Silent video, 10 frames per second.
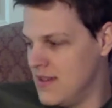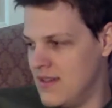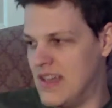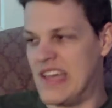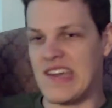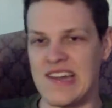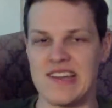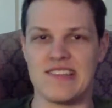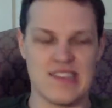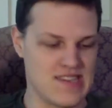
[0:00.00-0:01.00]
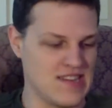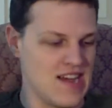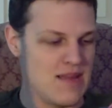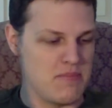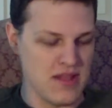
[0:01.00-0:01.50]
Hey guys, can I
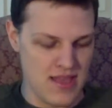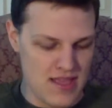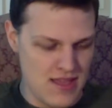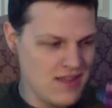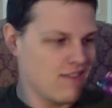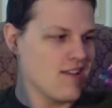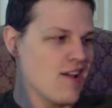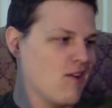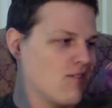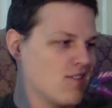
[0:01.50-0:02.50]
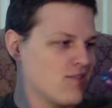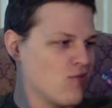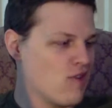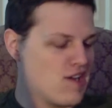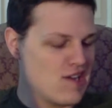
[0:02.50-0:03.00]
play? No, this is for
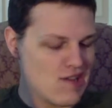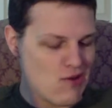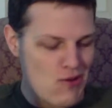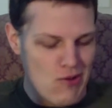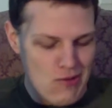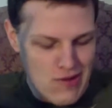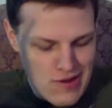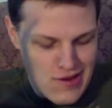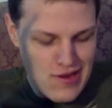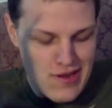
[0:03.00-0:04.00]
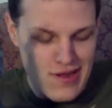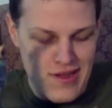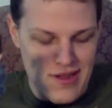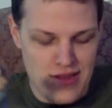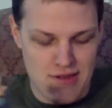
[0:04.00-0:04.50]
Halo only!
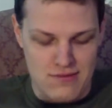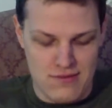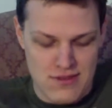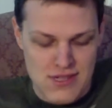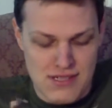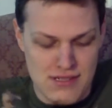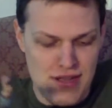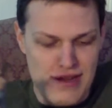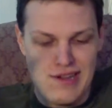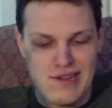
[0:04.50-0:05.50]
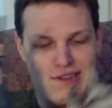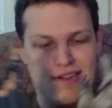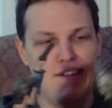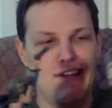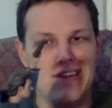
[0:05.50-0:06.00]
Yeah, get
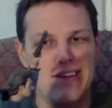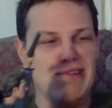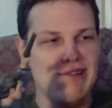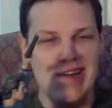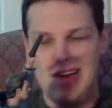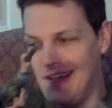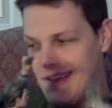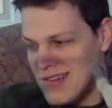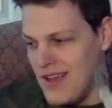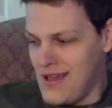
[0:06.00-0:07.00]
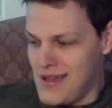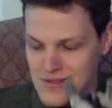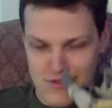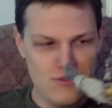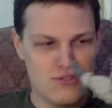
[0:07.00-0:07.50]
out of here, Ash!
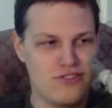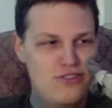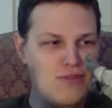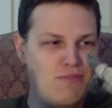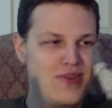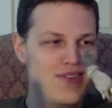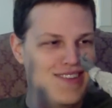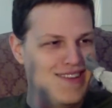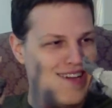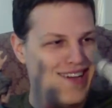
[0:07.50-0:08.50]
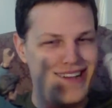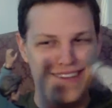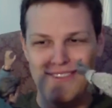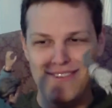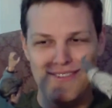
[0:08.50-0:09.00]
You're stupid, Ash.
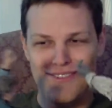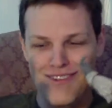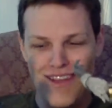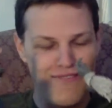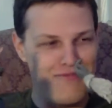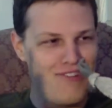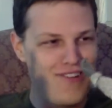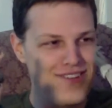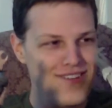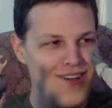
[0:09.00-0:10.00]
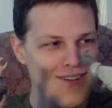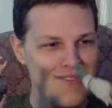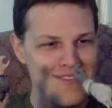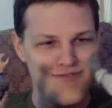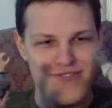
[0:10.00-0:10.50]
You're not fun at all.
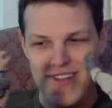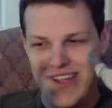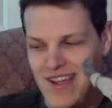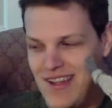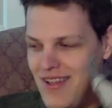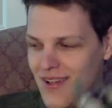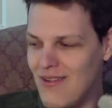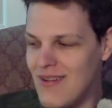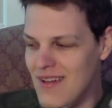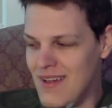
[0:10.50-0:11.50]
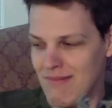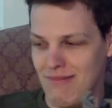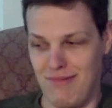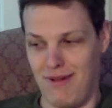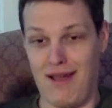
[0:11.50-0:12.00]
This is for Halo.
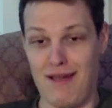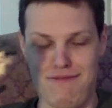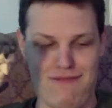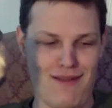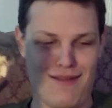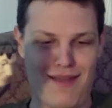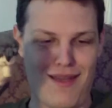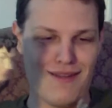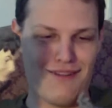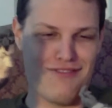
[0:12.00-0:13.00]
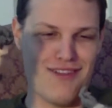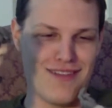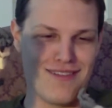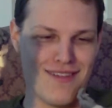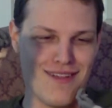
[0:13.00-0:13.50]
I found out
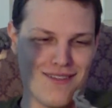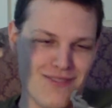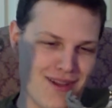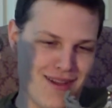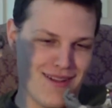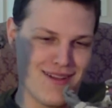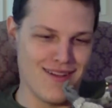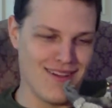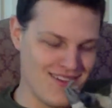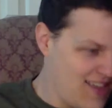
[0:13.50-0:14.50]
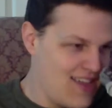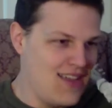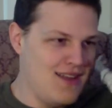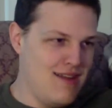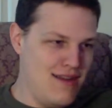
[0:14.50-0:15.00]
offensive right here.
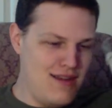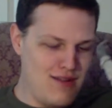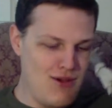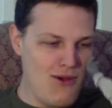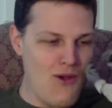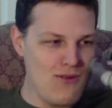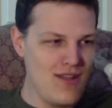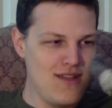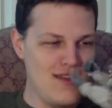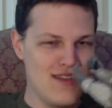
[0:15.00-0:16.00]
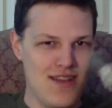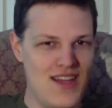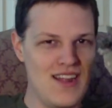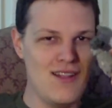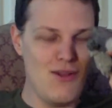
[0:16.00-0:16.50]
Halo only.
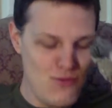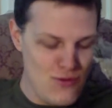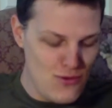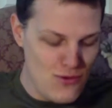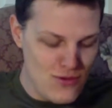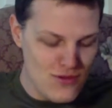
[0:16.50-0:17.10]
Halo rules.